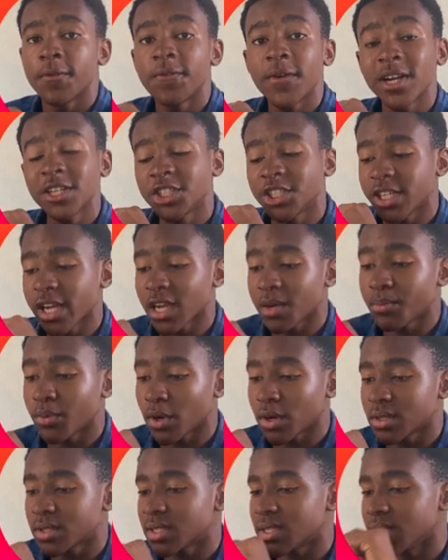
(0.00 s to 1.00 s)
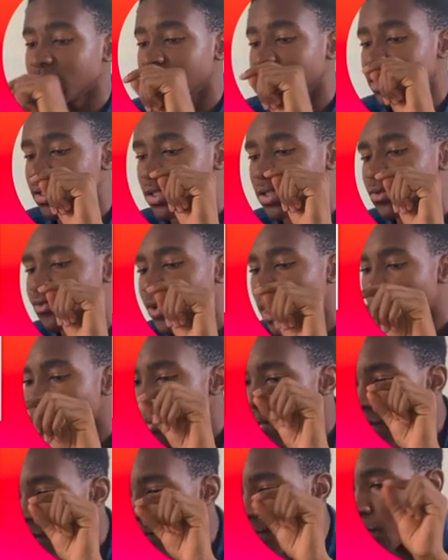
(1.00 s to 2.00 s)
first checkbox is
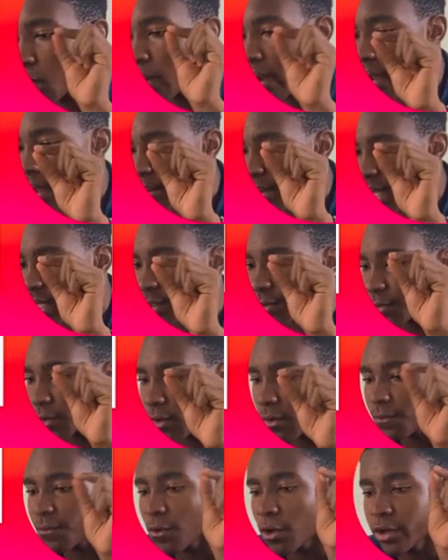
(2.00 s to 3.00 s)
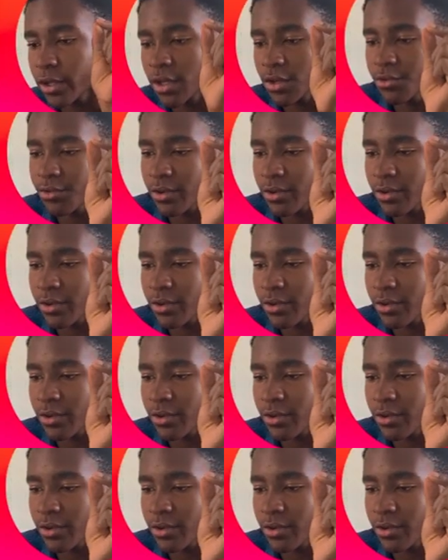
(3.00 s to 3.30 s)
remove requirements for 4 GB